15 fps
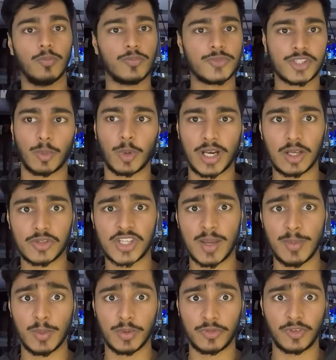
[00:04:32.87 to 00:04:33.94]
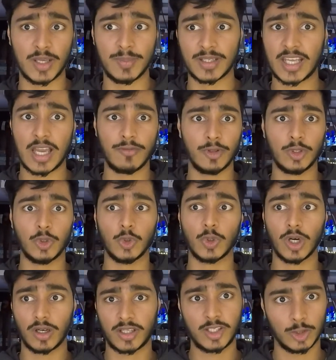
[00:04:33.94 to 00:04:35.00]
someone else came in with Flame and Kevin who
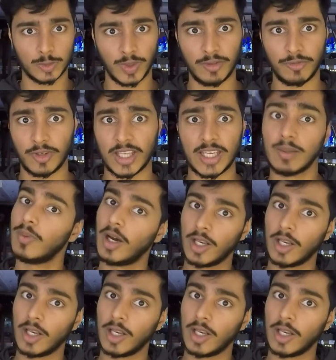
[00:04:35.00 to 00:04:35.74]
got killed by Flame.